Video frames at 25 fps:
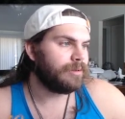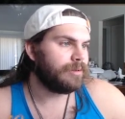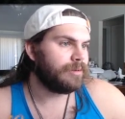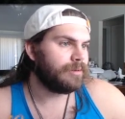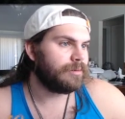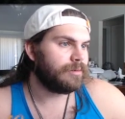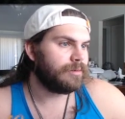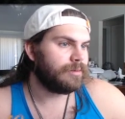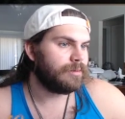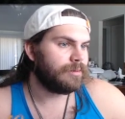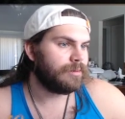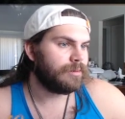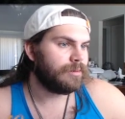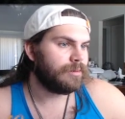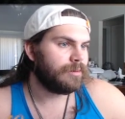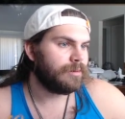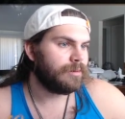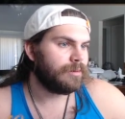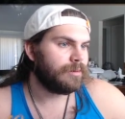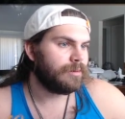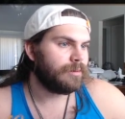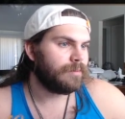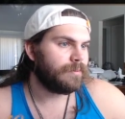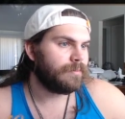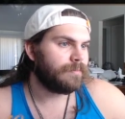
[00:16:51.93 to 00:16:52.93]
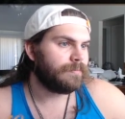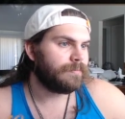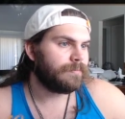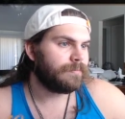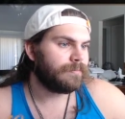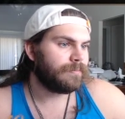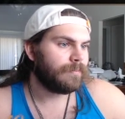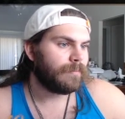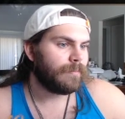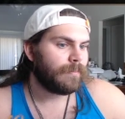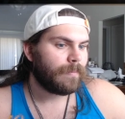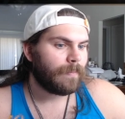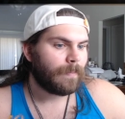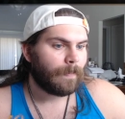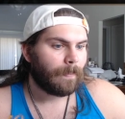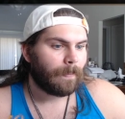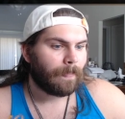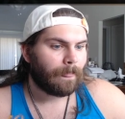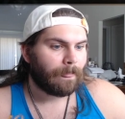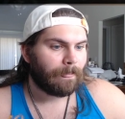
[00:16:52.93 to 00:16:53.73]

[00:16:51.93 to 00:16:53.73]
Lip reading: Nothing is said.